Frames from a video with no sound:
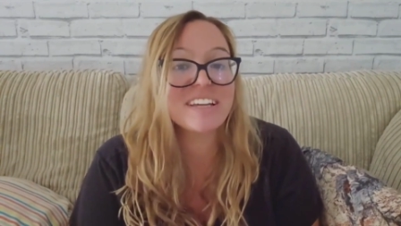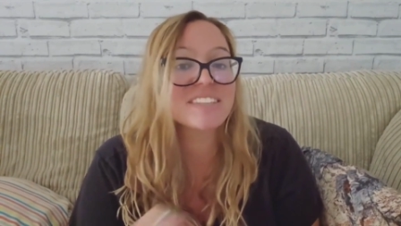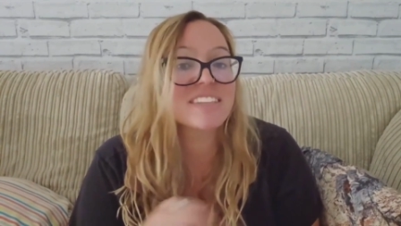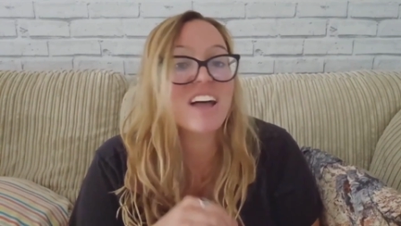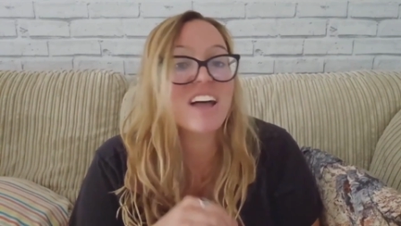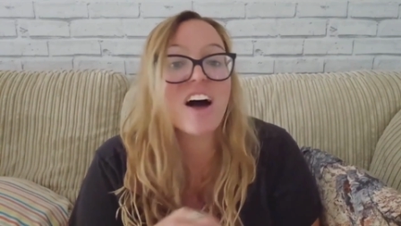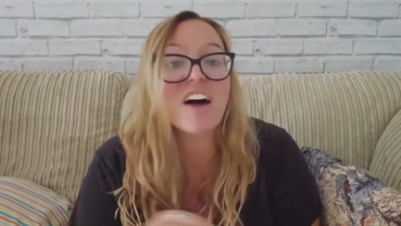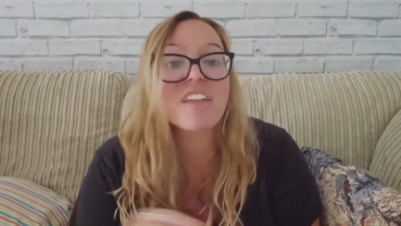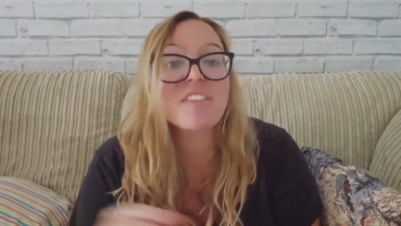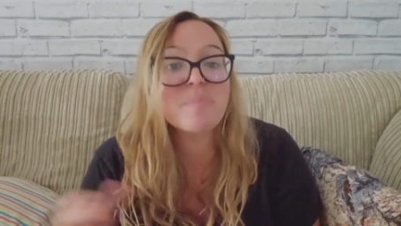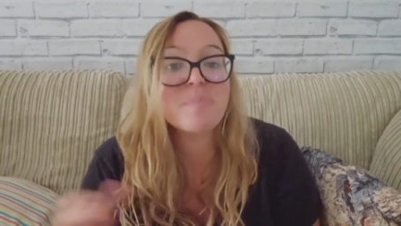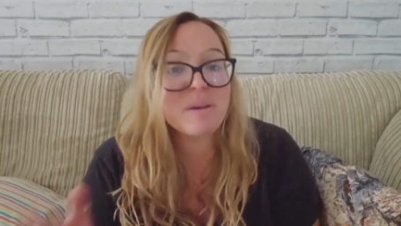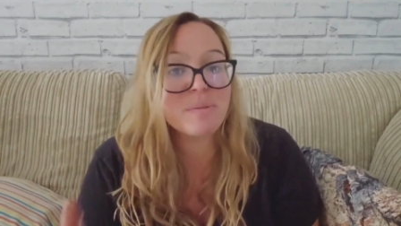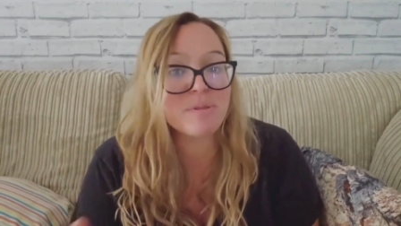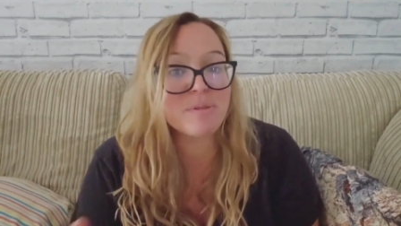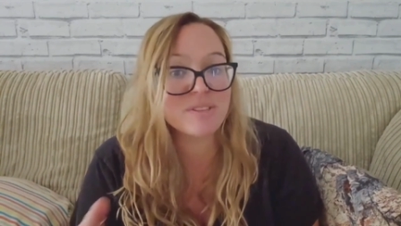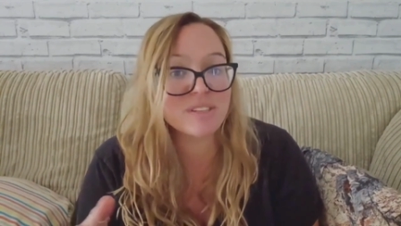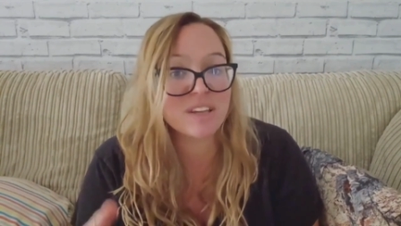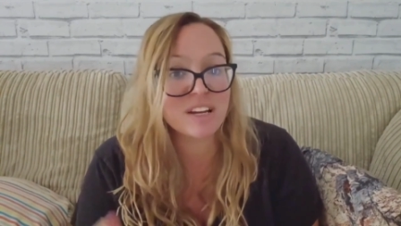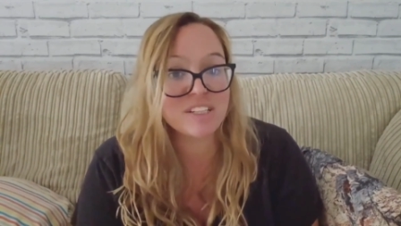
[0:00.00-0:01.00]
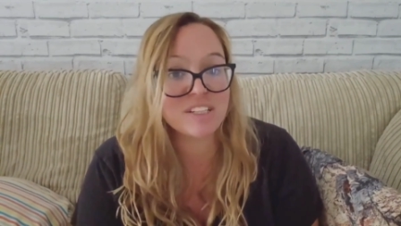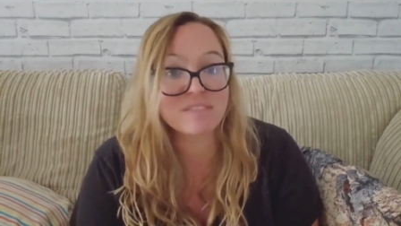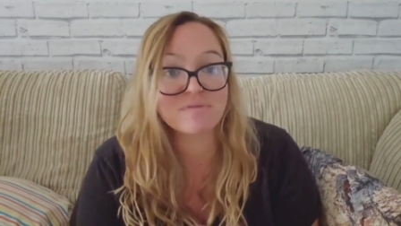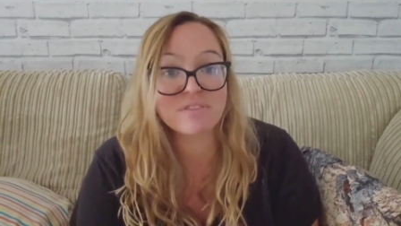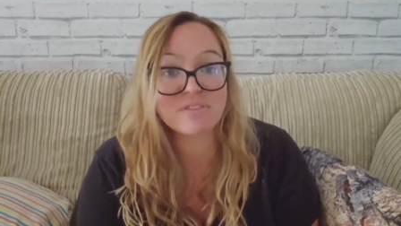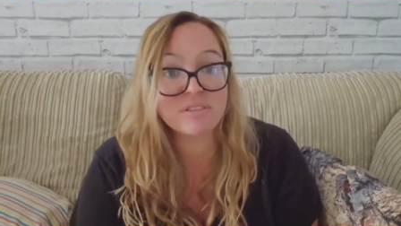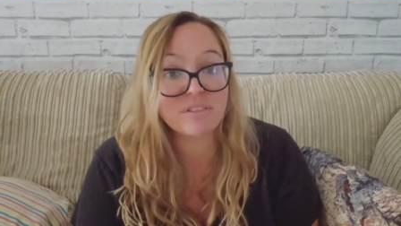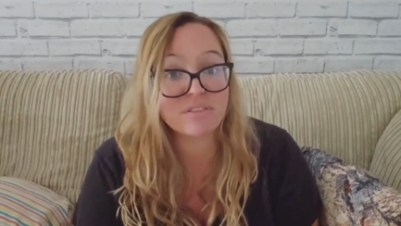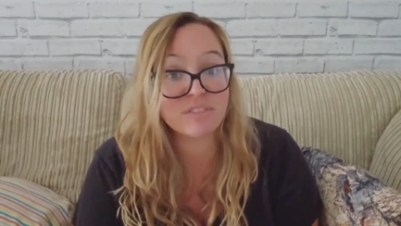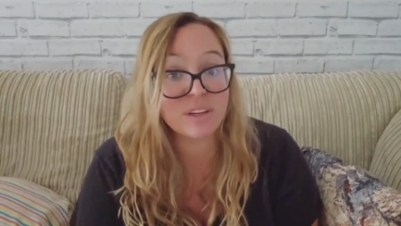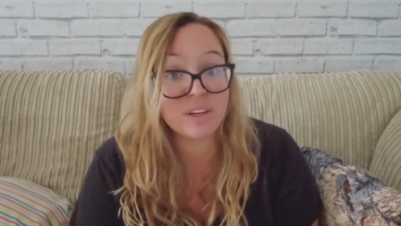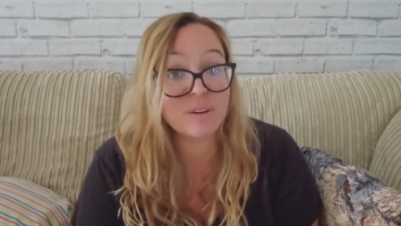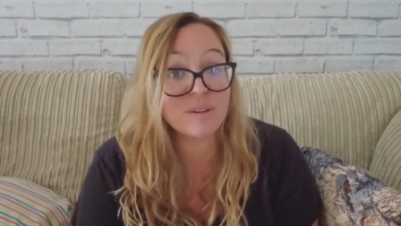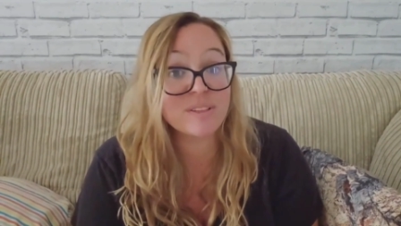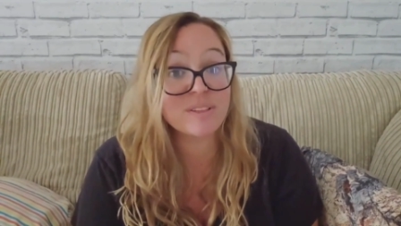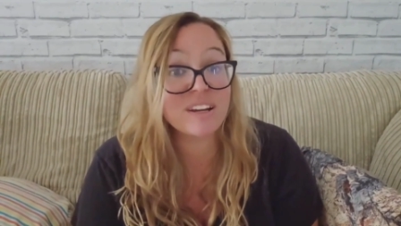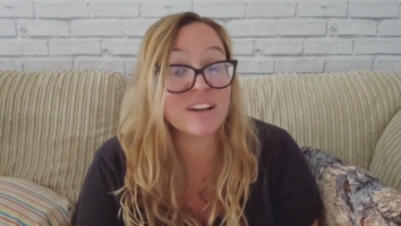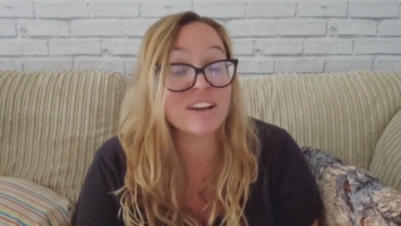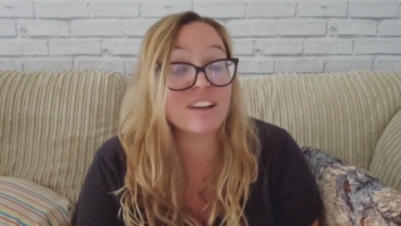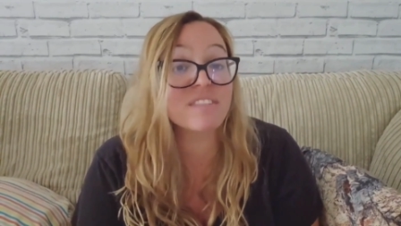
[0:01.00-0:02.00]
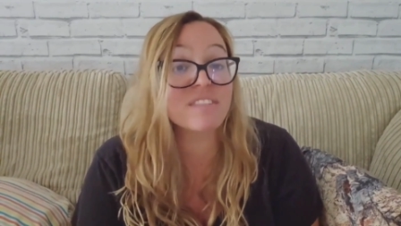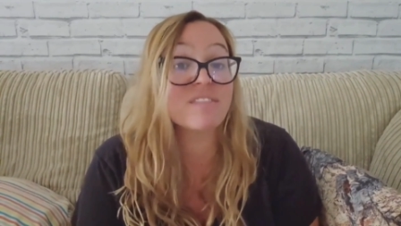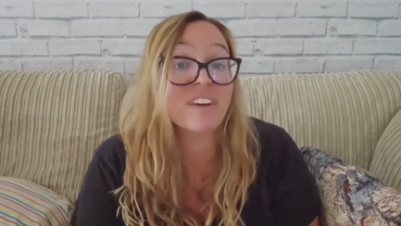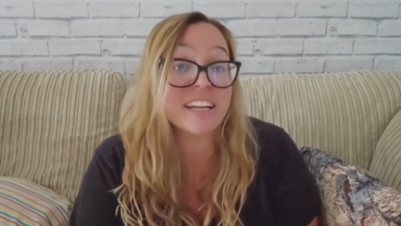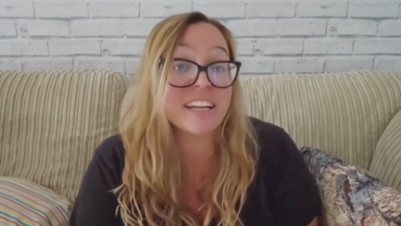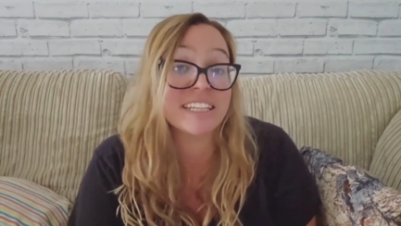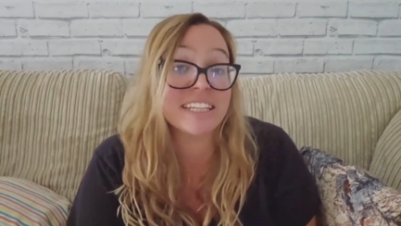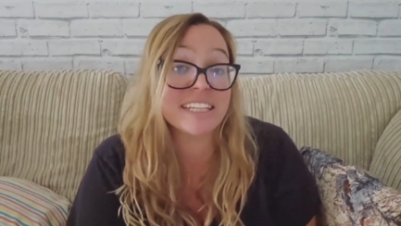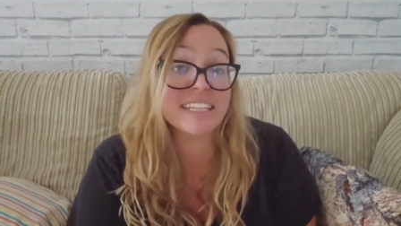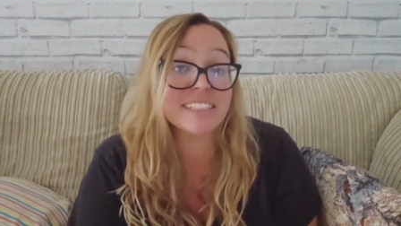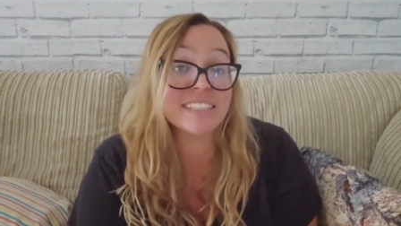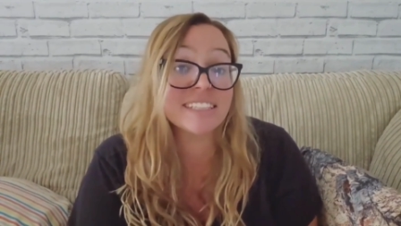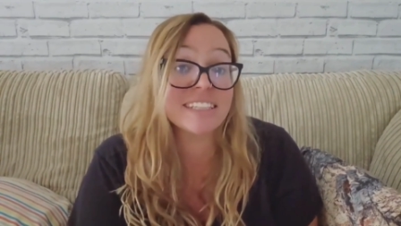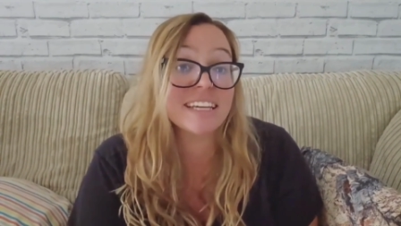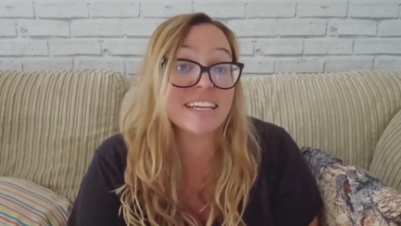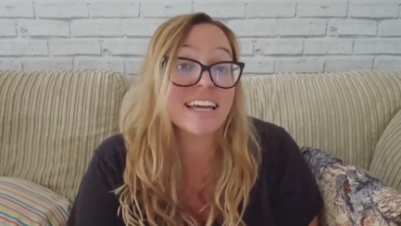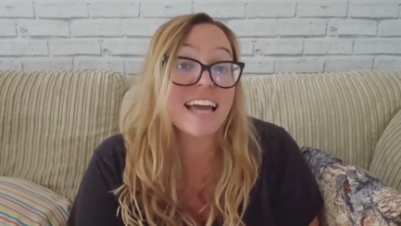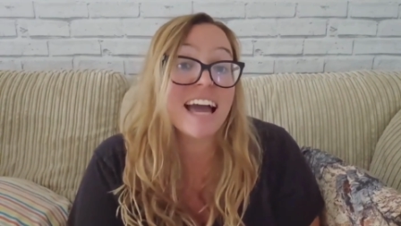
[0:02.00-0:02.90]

so that other people searching for reviews are going to find it.